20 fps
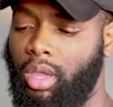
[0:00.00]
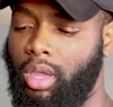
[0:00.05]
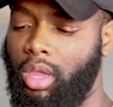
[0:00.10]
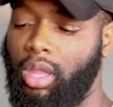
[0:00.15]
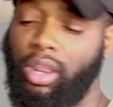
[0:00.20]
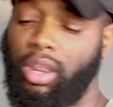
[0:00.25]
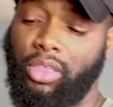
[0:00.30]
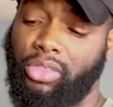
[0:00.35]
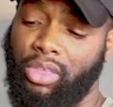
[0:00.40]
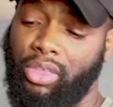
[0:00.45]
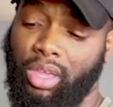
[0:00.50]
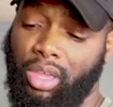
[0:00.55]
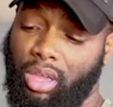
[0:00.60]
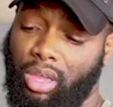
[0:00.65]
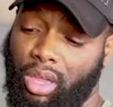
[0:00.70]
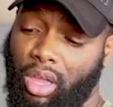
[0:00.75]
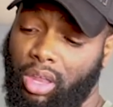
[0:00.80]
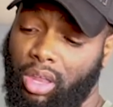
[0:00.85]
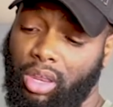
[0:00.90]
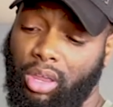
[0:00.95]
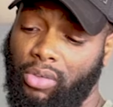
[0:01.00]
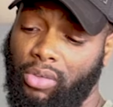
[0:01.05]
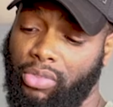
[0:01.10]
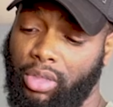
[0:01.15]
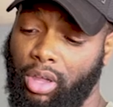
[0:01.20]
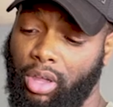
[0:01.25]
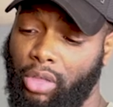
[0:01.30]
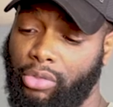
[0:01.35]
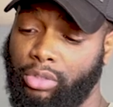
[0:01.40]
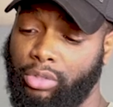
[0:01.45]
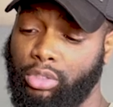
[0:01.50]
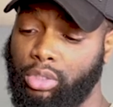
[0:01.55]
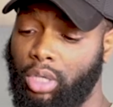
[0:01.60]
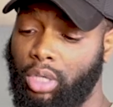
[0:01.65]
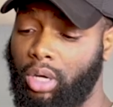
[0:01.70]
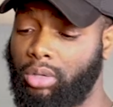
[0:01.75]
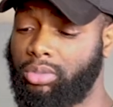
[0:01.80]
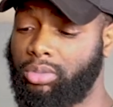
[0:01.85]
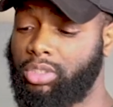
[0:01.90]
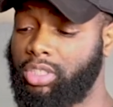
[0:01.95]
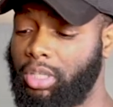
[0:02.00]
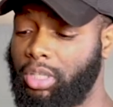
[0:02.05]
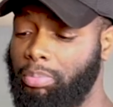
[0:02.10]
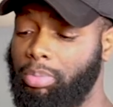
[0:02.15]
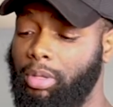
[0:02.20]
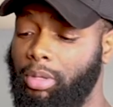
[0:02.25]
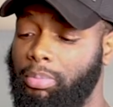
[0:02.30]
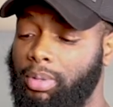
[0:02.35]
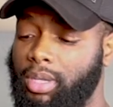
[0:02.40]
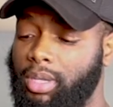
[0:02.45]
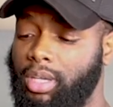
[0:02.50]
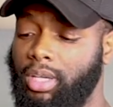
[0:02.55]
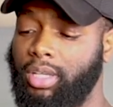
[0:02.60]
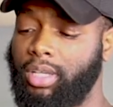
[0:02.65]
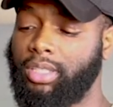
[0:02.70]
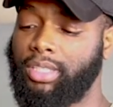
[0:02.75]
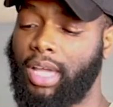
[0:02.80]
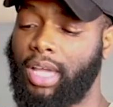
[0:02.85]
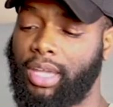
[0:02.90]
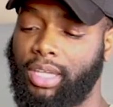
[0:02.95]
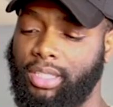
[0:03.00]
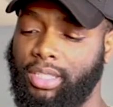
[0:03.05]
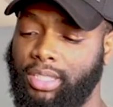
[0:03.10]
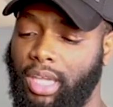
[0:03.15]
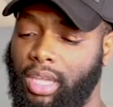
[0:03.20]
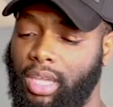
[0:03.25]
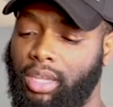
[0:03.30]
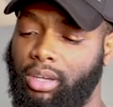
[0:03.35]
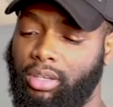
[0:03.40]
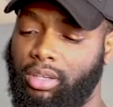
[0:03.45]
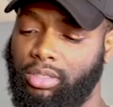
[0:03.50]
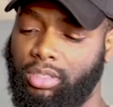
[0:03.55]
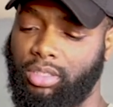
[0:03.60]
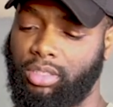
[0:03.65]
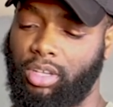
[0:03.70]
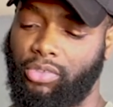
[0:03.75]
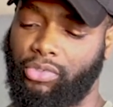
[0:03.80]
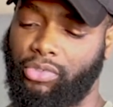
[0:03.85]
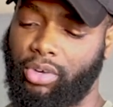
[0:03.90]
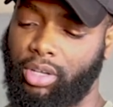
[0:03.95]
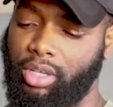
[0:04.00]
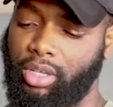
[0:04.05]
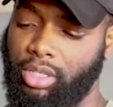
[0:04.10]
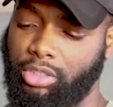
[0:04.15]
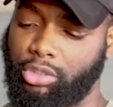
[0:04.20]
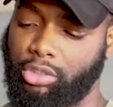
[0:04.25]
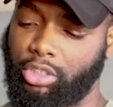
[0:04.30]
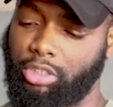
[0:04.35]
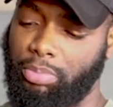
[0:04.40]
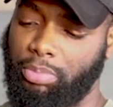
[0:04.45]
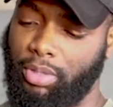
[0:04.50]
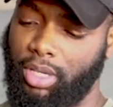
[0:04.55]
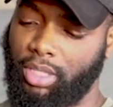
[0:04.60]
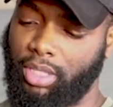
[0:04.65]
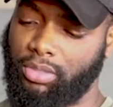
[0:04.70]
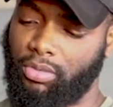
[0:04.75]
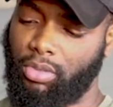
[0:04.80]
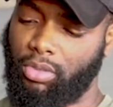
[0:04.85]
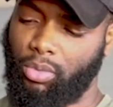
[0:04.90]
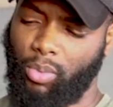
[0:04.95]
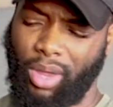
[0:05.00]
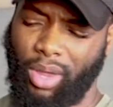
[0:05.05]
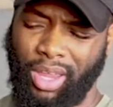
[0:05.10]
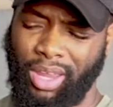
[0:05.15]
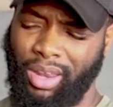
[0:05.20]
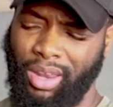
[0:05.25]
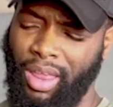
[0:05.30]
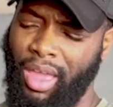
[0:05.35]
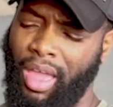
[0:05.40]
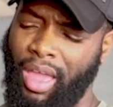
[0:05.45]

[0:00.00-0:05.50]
any of the other drones, simply because I can take it into different countries because of the weight.